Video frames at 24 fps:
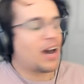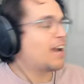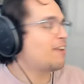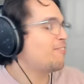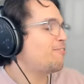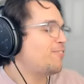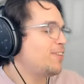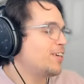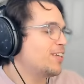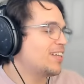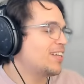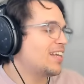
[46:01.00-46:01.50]
I
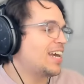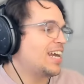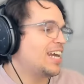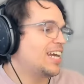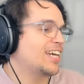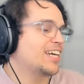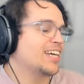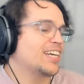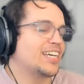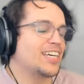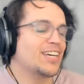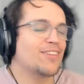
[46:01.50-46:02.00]
feel
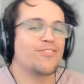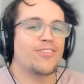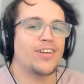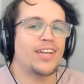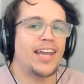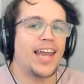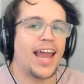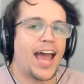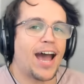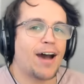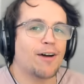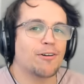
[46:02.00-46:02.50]
like given
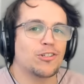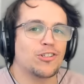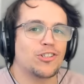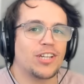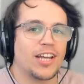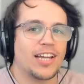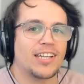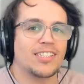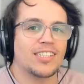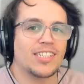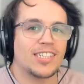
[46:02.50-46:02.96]
how Gen